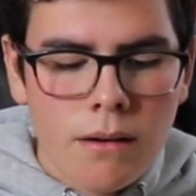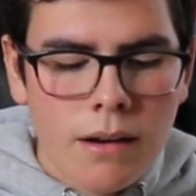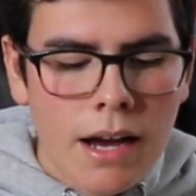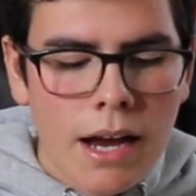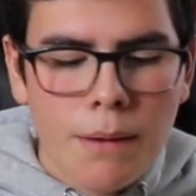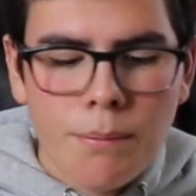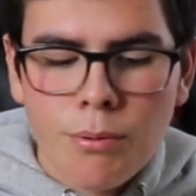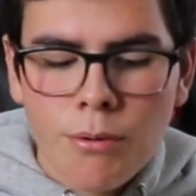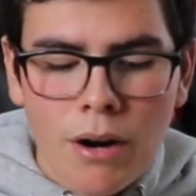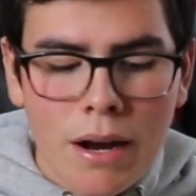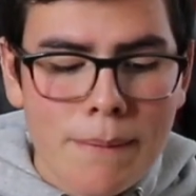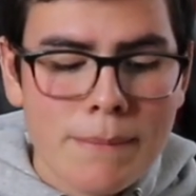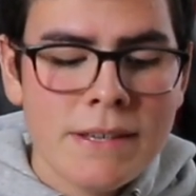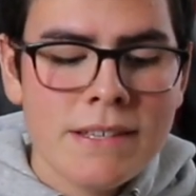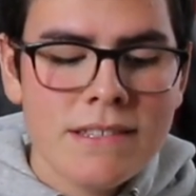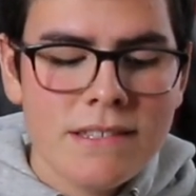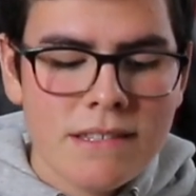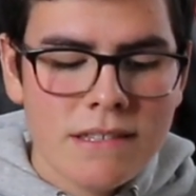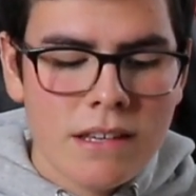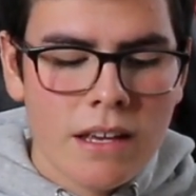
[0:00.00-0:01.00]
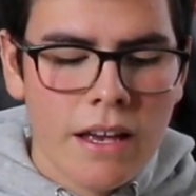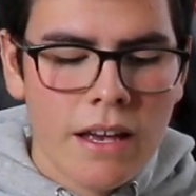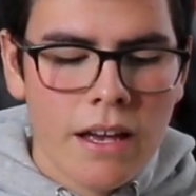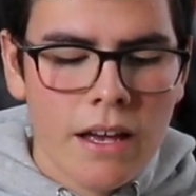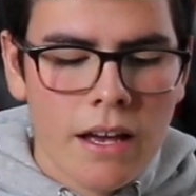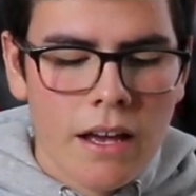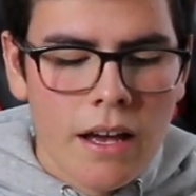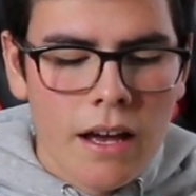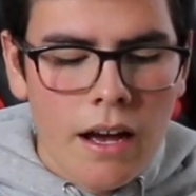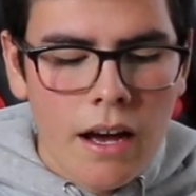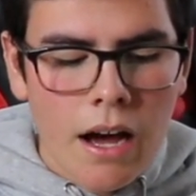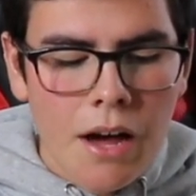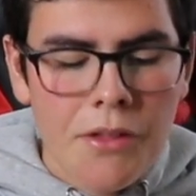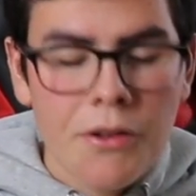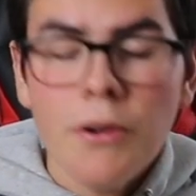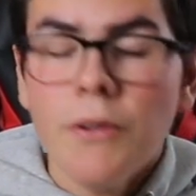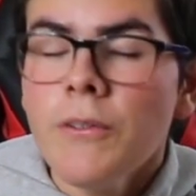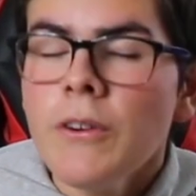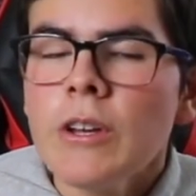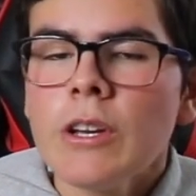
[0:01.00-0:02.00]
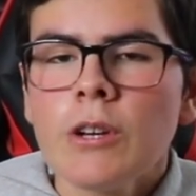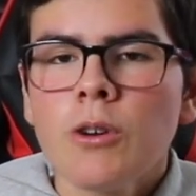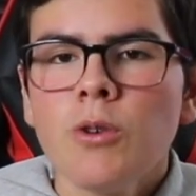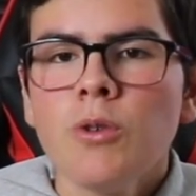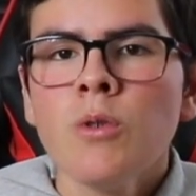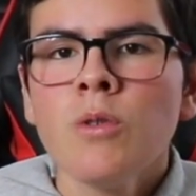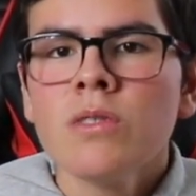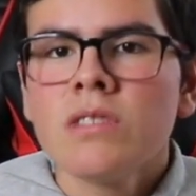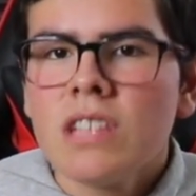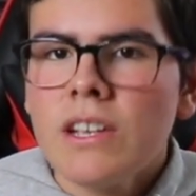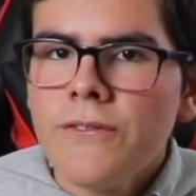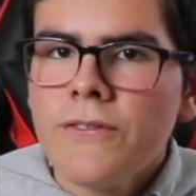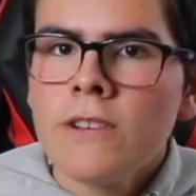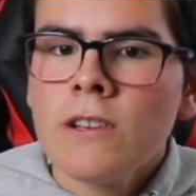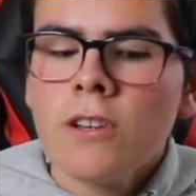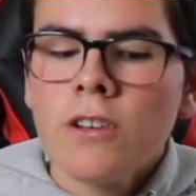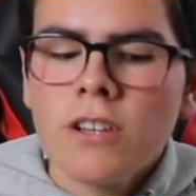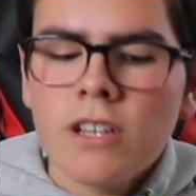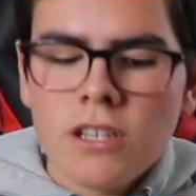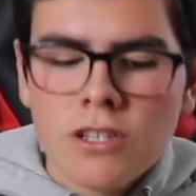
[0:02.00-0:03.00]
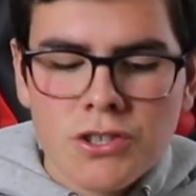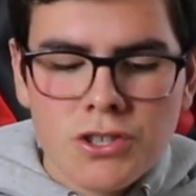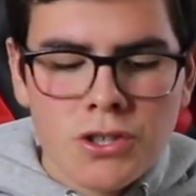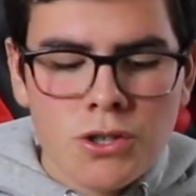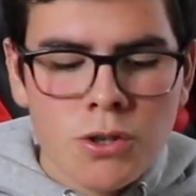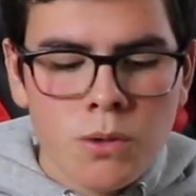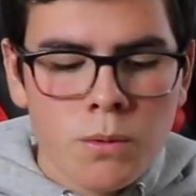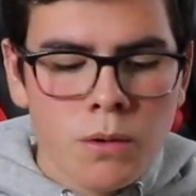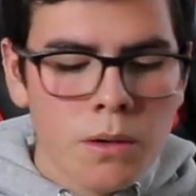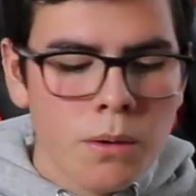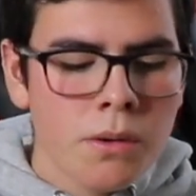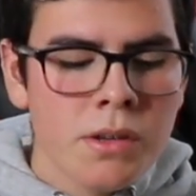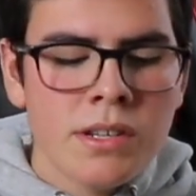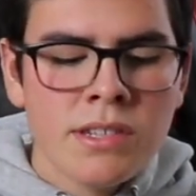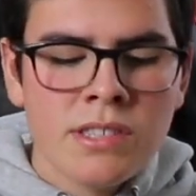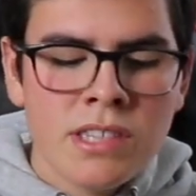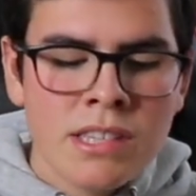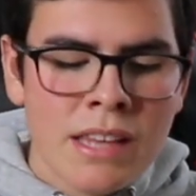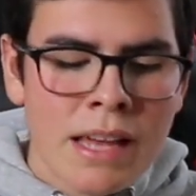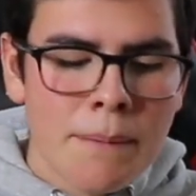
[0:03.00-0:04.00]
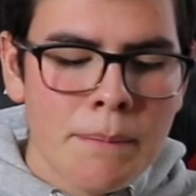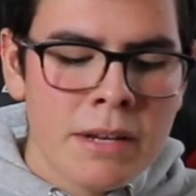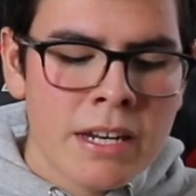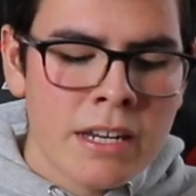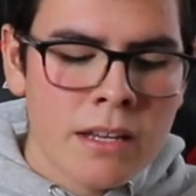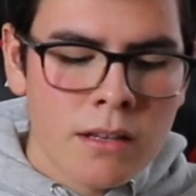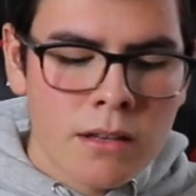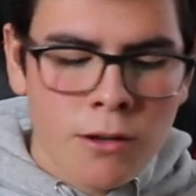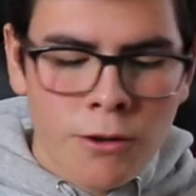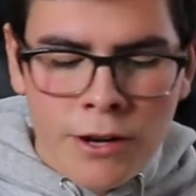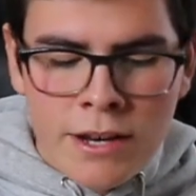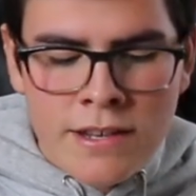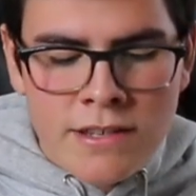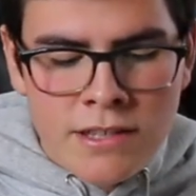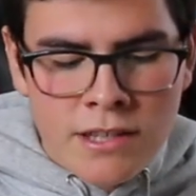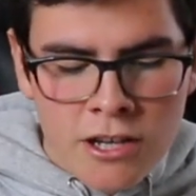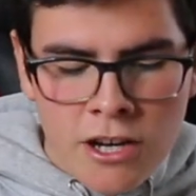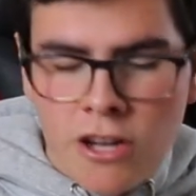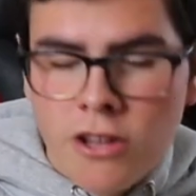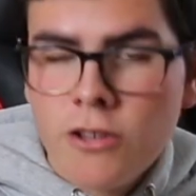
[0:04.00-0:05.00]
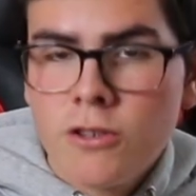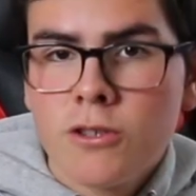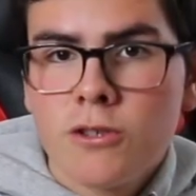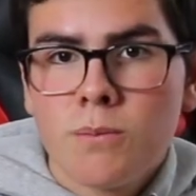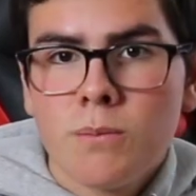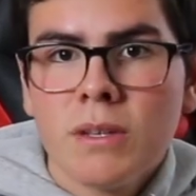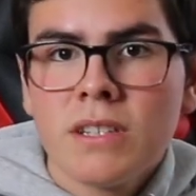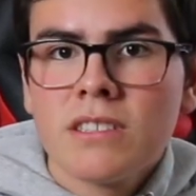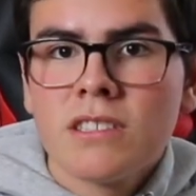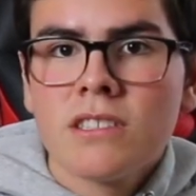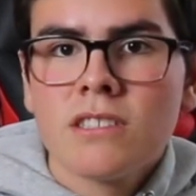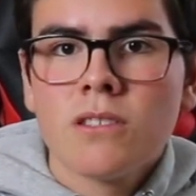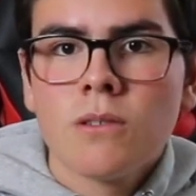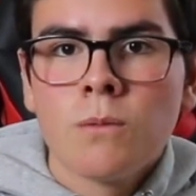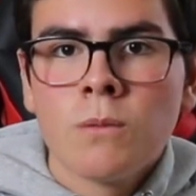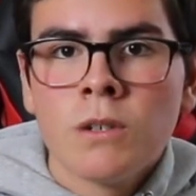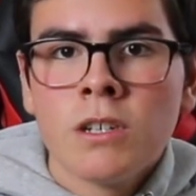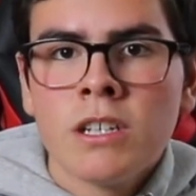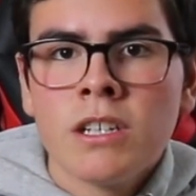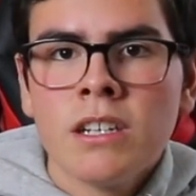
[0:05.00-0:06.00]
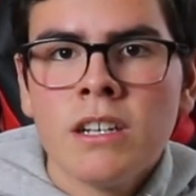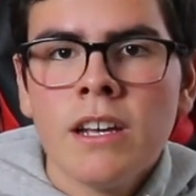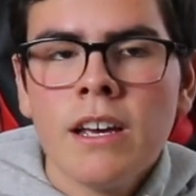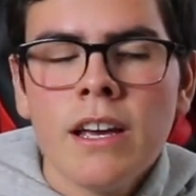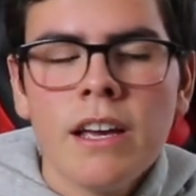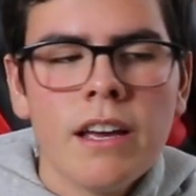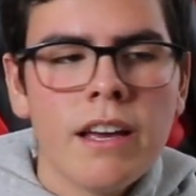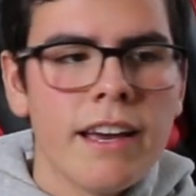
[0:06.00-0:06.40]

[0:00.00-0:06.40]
I promise. They're a very cool, different looking shoe. We don't really see that many crazy colors mixed into one.